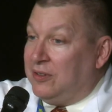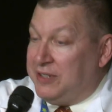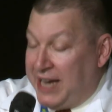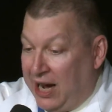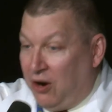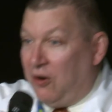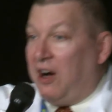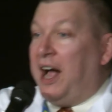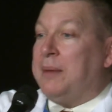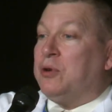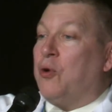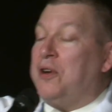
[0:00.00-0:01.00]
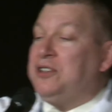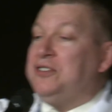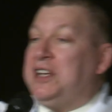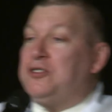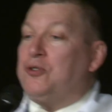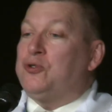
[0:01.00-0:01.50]
Now, I'm going to
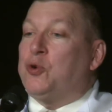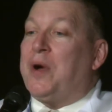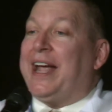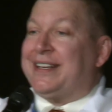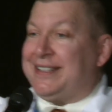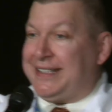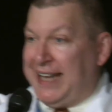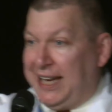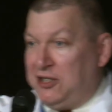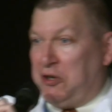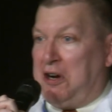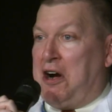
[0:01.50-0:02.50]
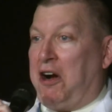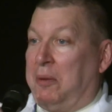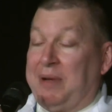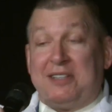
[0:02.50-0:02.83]
need you to extend your arm."